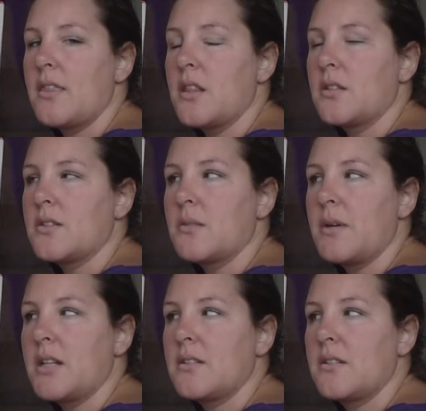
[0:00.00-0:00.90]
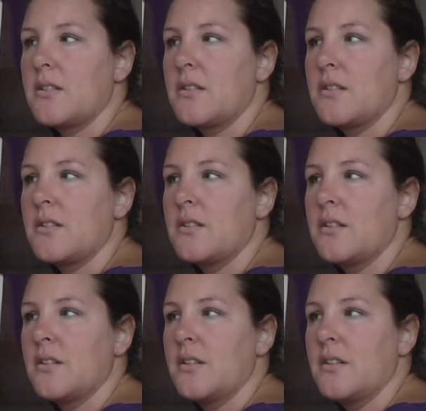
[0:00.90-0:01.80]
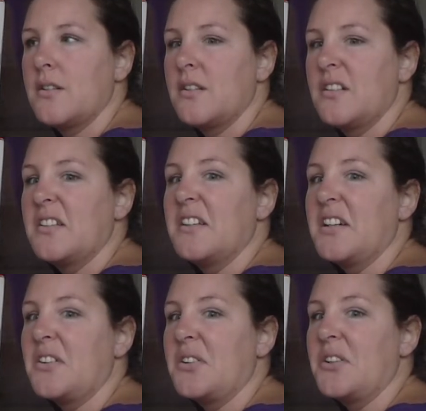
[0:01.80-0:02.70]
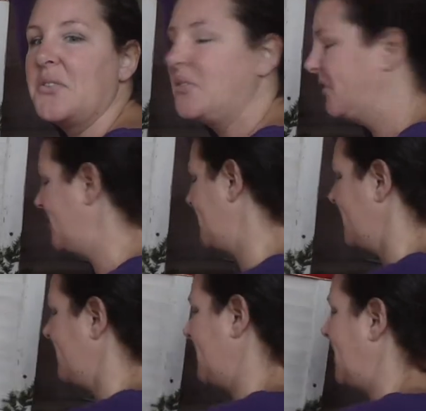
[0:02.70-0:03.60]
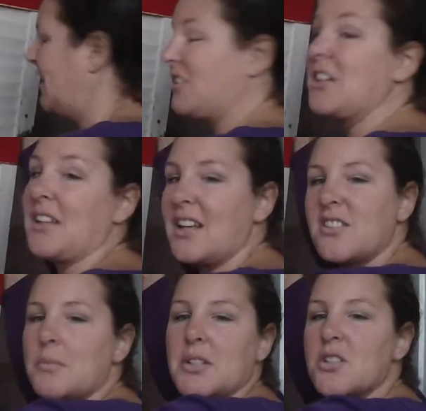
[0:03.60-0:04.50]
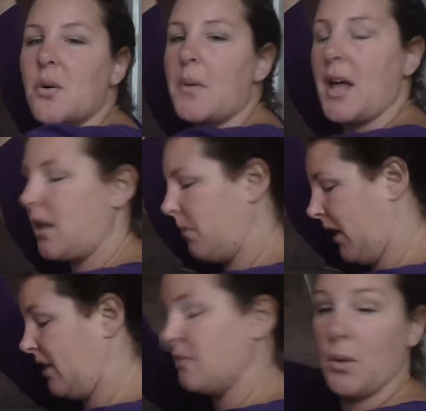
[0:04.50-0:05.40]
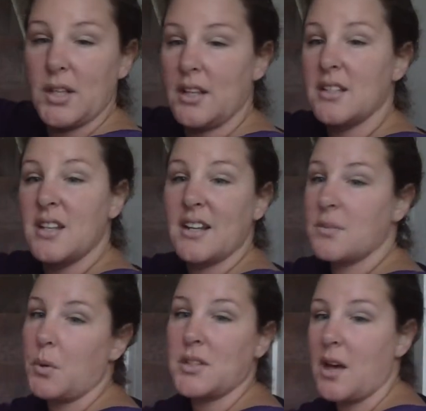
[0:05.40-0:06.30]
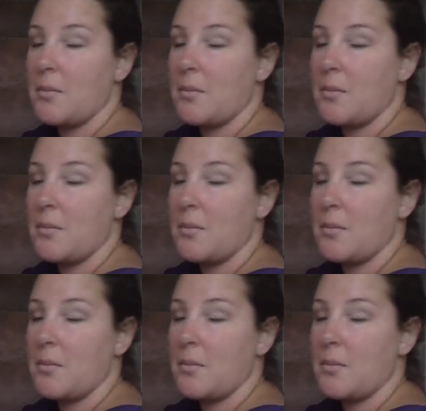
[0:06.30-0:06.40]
that looks the best. I don't know. He's gonna be so mad at me. He's a boy. He's an ex-Boy Scout